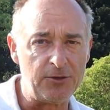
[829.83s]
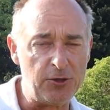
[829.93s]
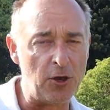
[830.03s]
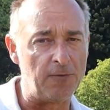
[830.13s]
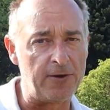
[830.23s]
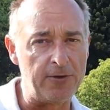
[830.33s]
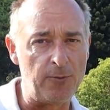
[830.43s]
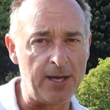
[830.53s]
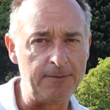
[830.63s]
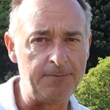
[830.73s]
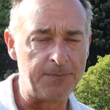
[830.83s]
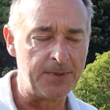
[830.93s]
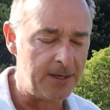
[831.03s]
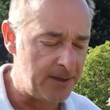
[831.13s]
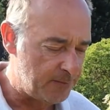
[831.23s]
not very well,
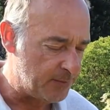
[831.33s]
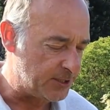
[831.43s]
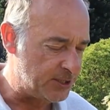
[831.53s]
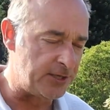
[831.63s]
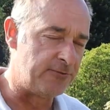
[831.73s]
but she